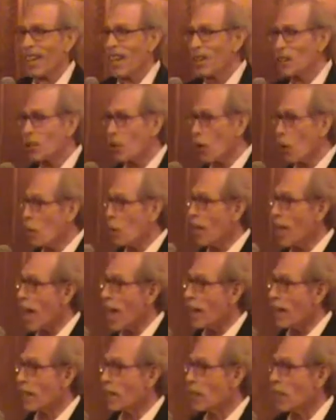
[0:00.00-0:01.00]
And so we
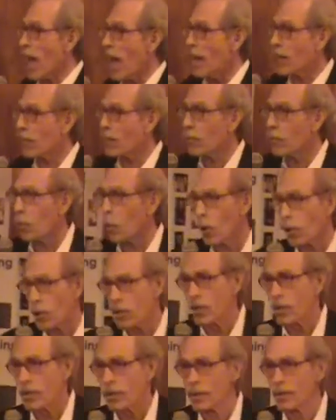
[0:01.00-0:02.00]
had a task
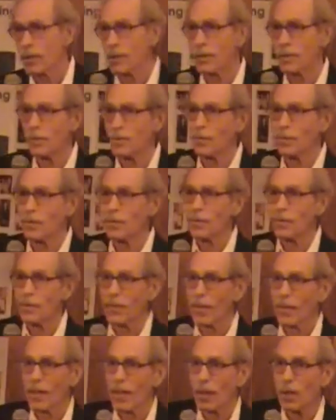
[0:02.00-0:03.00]
force
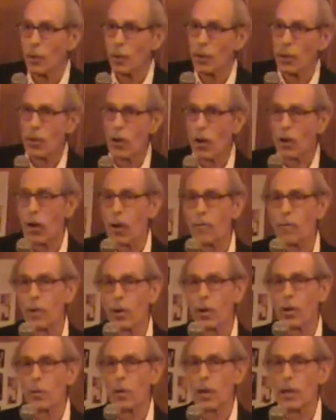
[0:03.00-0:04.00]
which started off
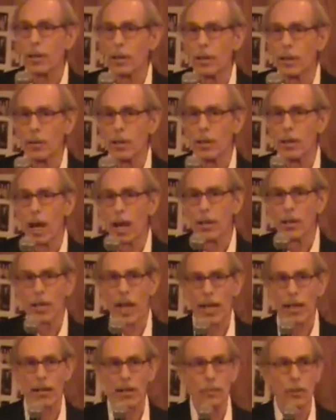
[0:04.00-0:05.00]
very quickly. We
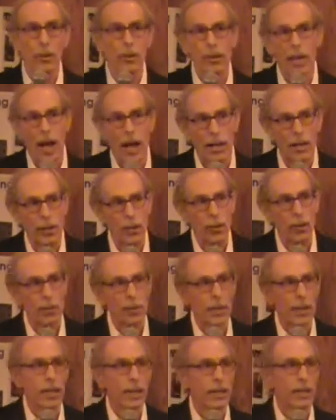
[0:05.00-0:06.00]
contacted Bill Donahue
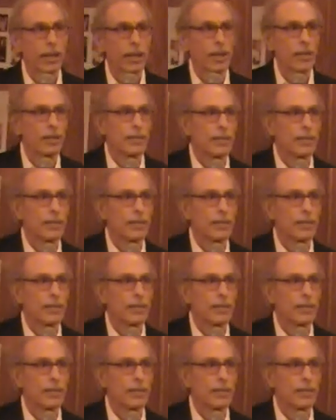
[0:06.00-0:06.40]
immediately.